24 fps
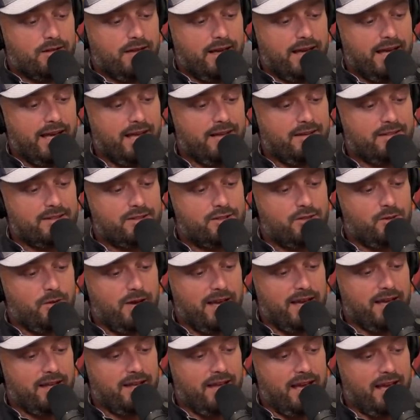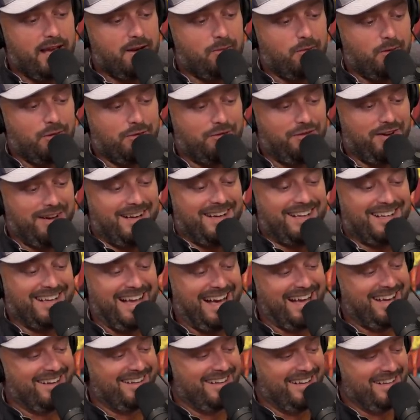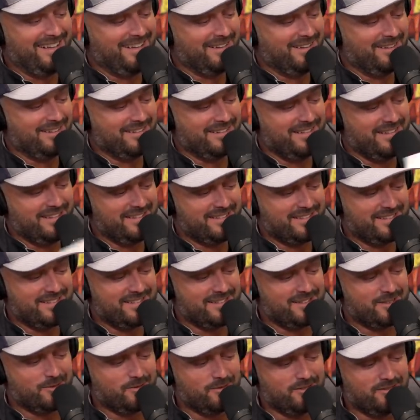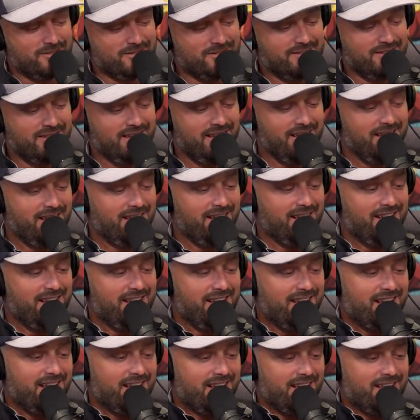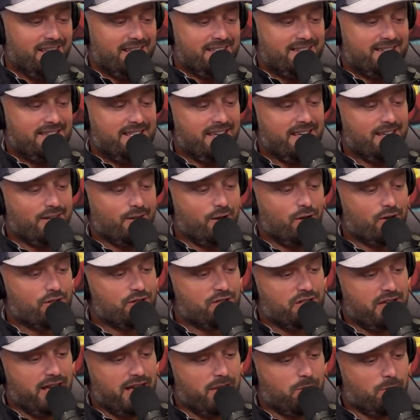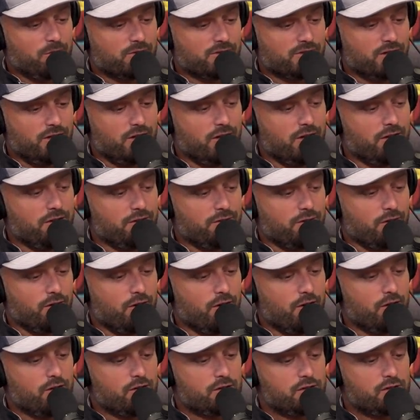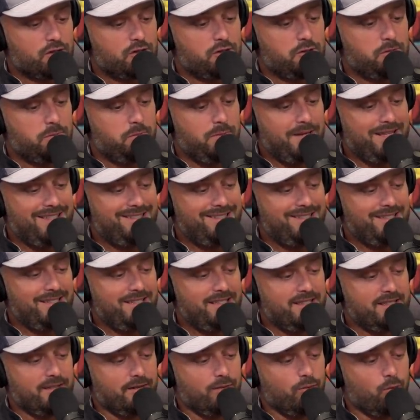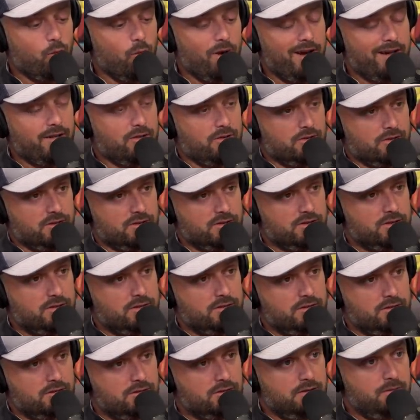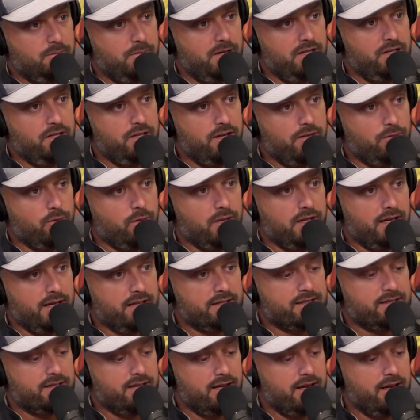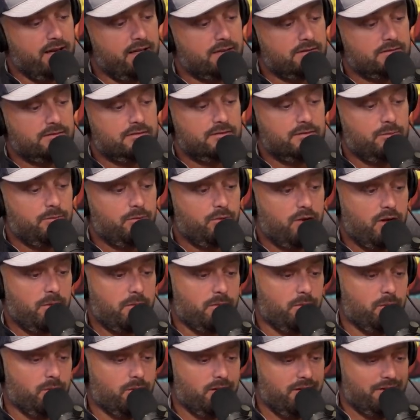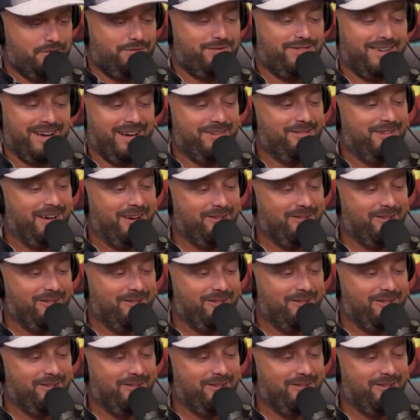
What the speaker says: Animal fact. This is 10 largest animals on Earth are all species of whales. I bet you never would have guessed that. Probably would have.